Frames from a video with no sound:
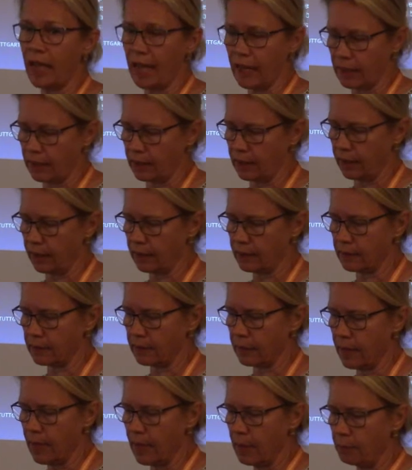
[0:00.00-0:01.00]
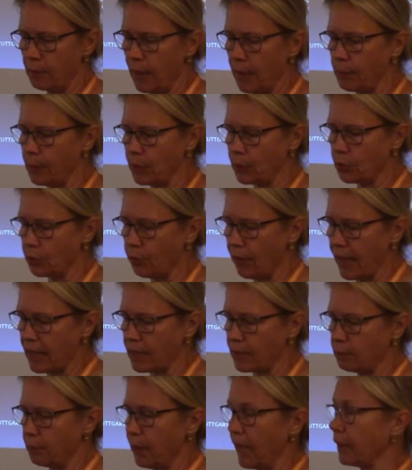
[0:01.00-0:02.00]
techniques, may be
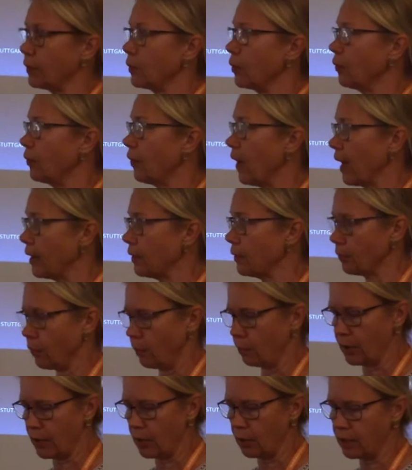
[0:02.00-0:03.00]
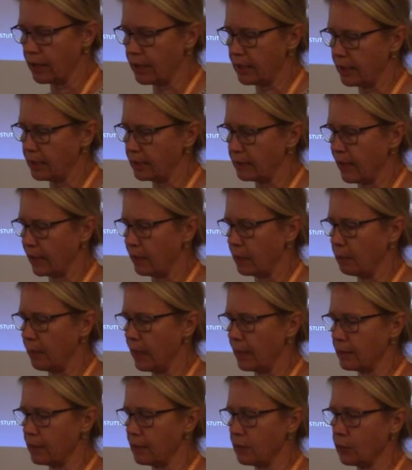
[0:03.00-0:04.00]
traced back to finds from Neolithic
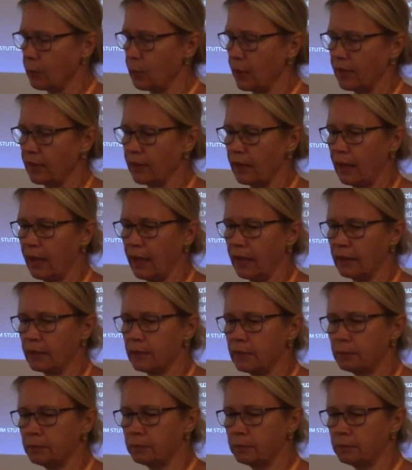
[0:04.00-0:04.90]
settlements in Switzerland.